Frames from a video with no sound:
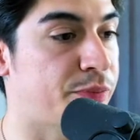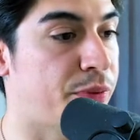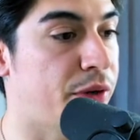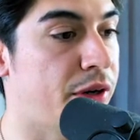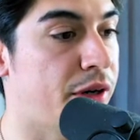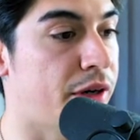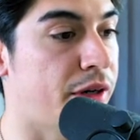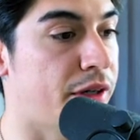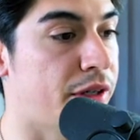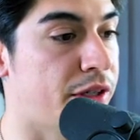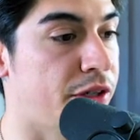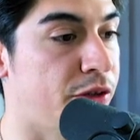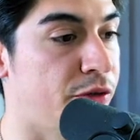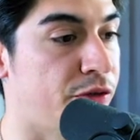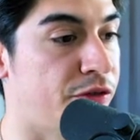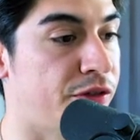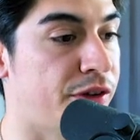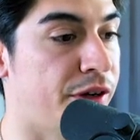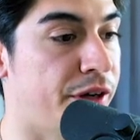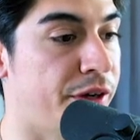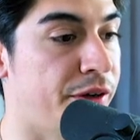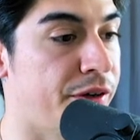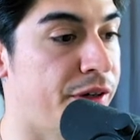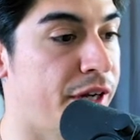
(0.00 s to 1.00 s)
part. You
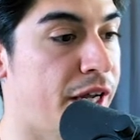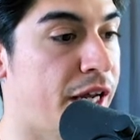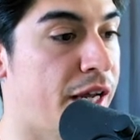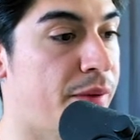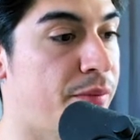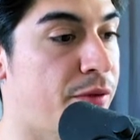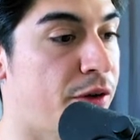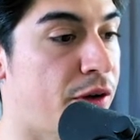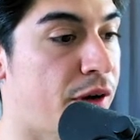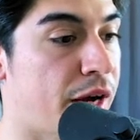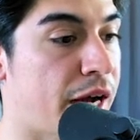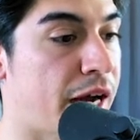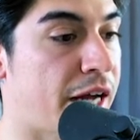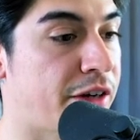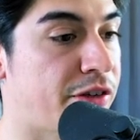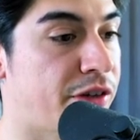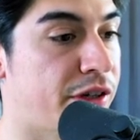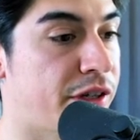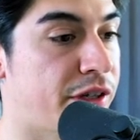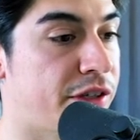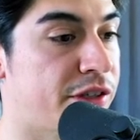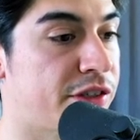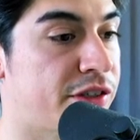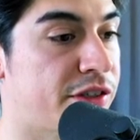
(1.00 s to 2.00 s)
fill out your name, your
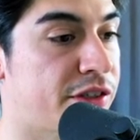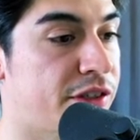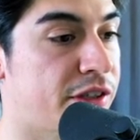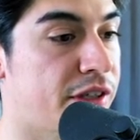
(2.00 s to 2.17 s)
address,